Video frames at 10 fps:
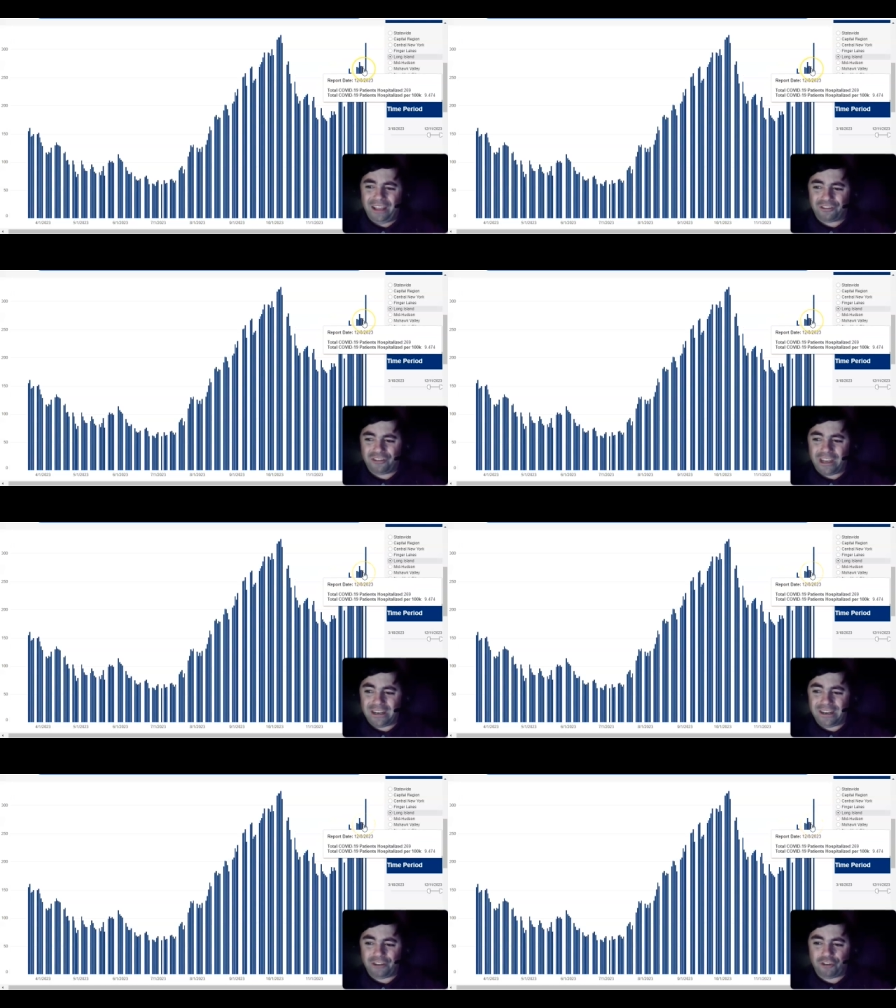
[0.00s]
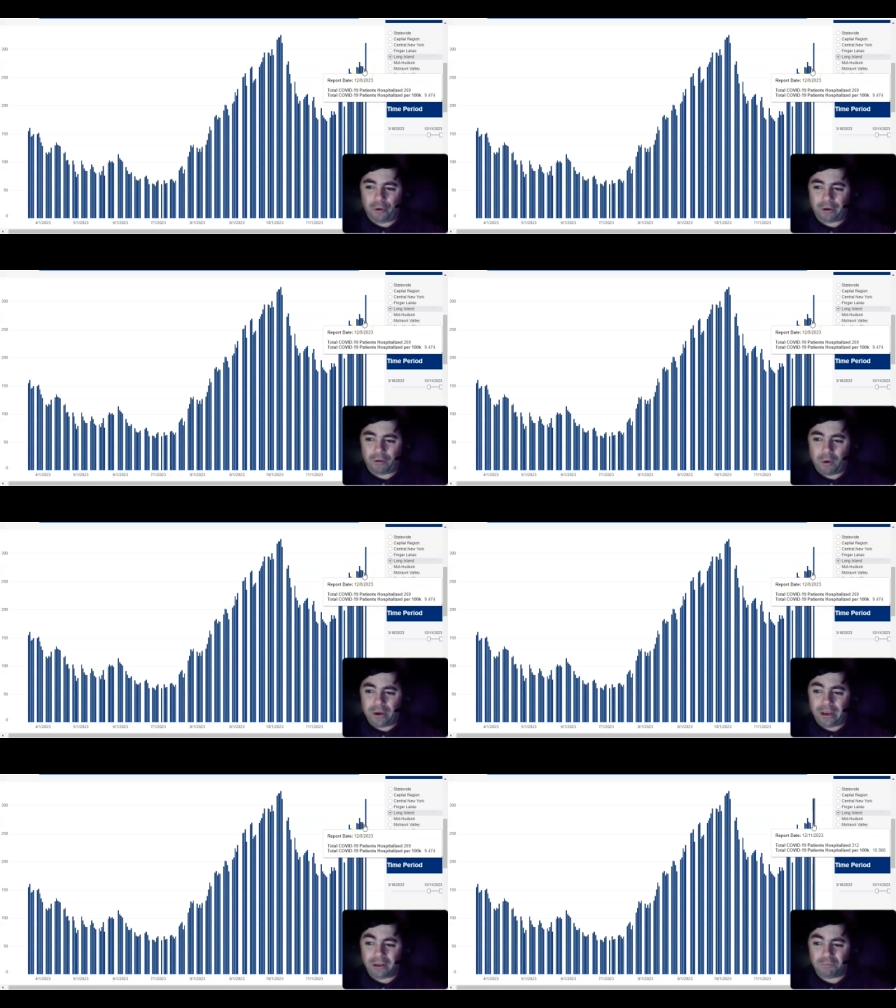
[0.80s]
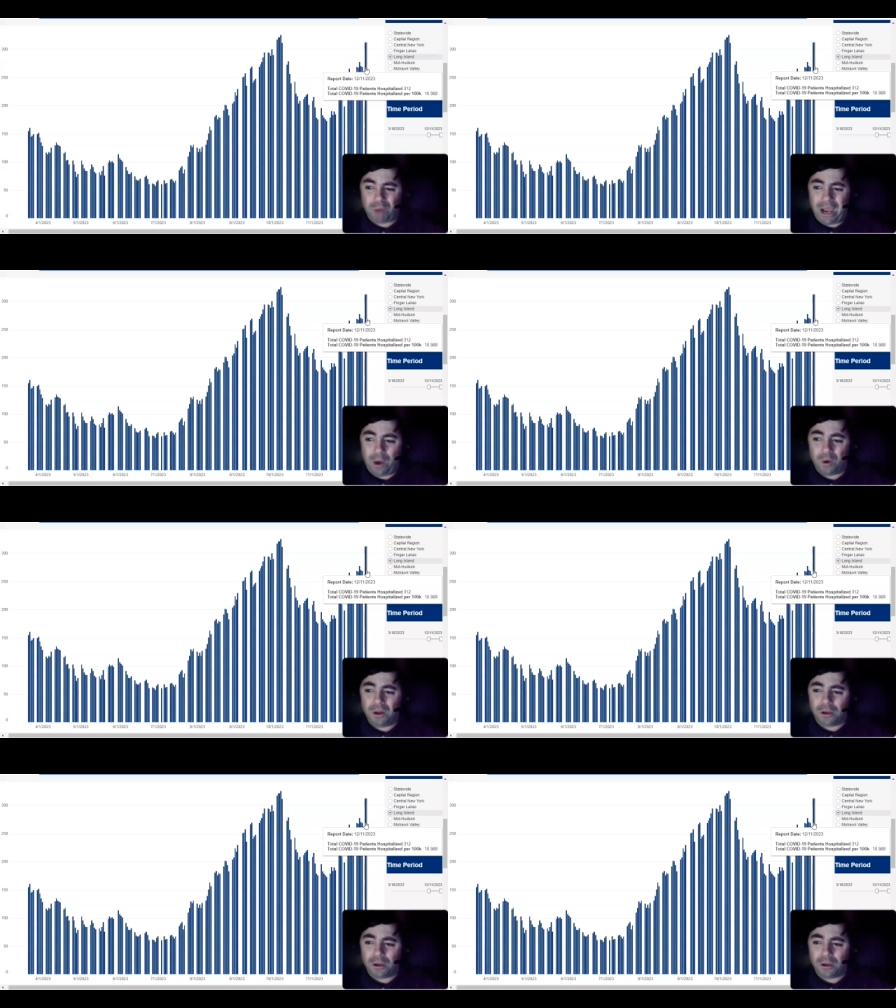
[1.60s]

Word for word: State, it's showing a growing, and wow,